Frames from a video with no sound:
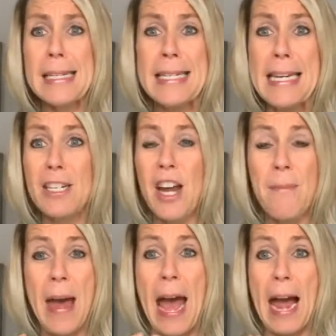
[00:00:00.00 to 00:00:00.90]
T J
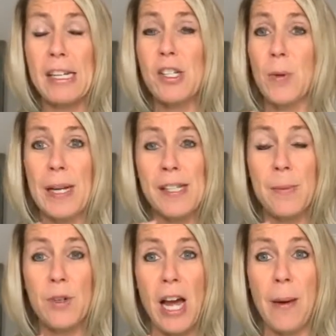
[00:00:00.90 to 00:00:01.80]
Maxx doing
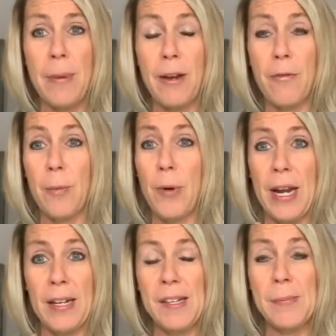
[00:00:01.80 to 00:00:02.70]
some shopping for
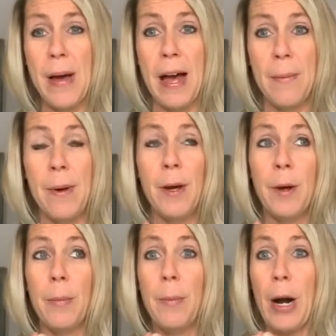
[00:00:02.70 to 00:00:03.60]
Brandon's mom,
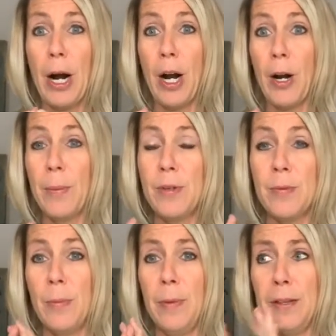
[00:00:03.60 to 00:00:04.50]
Barb,
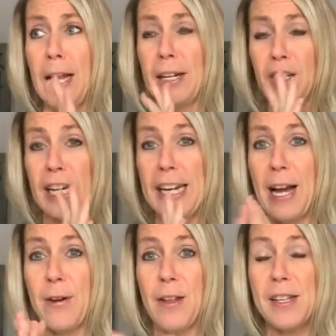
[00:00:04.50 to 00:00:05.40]
like checking
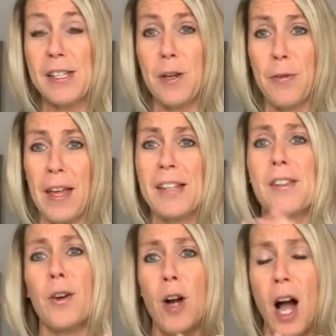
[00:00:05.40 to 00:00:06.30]
out all these cute things.
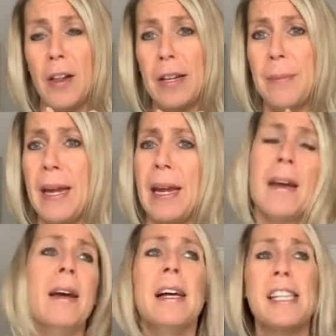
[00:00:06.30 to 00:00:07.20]
They're calling me,
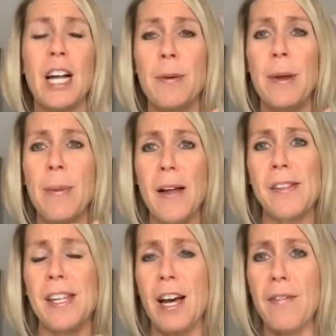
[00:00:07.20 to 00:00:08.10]
telling me about
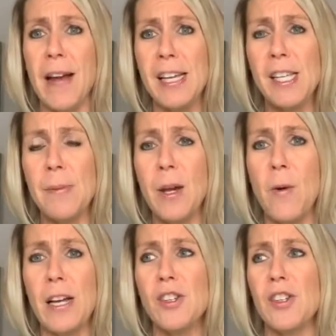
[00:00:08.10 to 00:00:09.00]
stuff, asking me
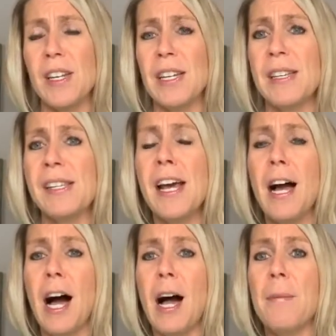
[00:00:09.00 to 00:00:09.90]
questions.
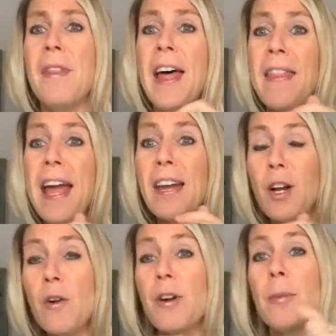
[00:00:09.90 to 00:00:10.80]
Um, then they had to
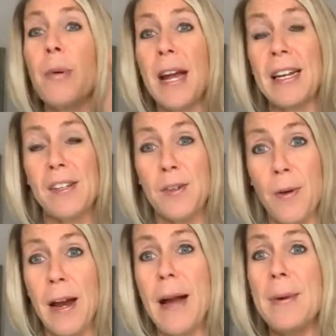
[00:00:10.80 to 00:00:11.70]
go over to Brandon's
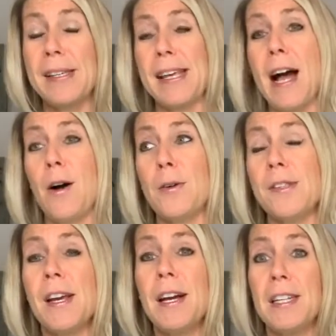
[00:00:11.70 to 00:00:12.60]
grandma's
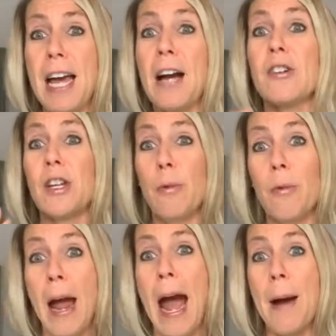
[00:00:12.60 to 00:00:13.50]
house to actually
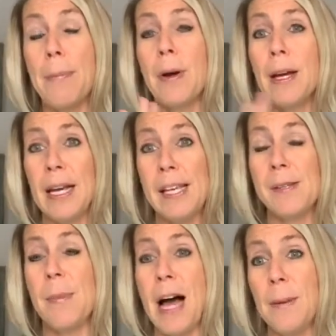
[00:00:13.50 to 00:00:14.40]
wrap his
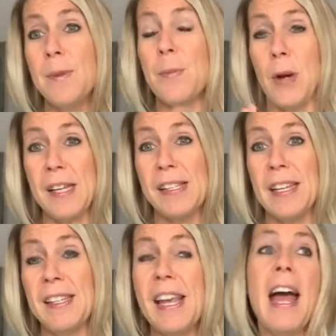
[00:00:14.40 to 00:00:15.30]
mom's
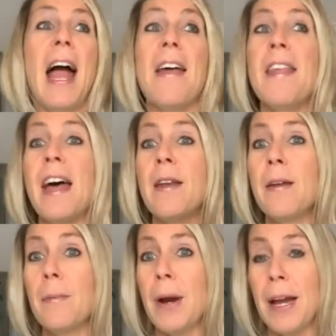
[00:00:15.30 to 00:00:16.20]
presents. And then
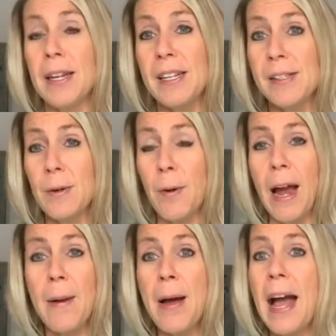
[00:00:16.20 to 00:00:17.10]
Brandon's
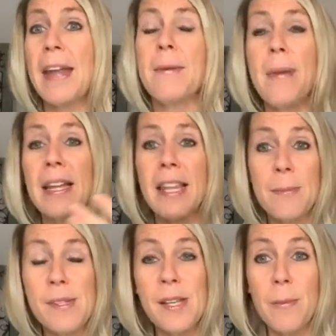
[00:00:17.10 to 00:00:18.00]
grandma had to make
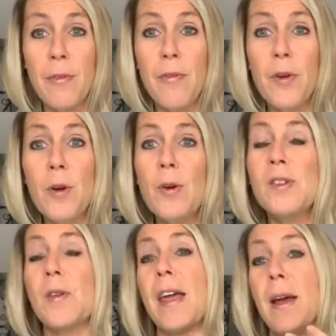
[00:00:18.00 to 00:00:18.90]
them some food,
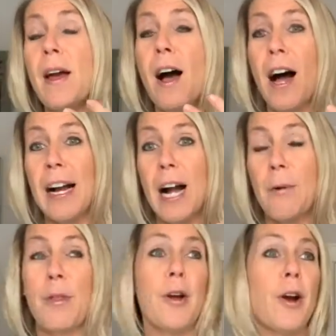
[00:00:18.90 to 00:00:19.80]
so they hung out
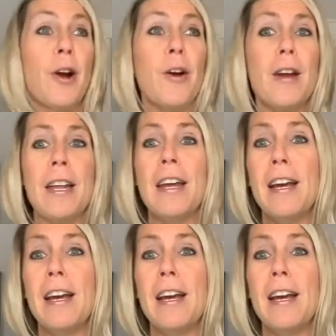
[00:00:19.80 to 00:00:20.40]
with her and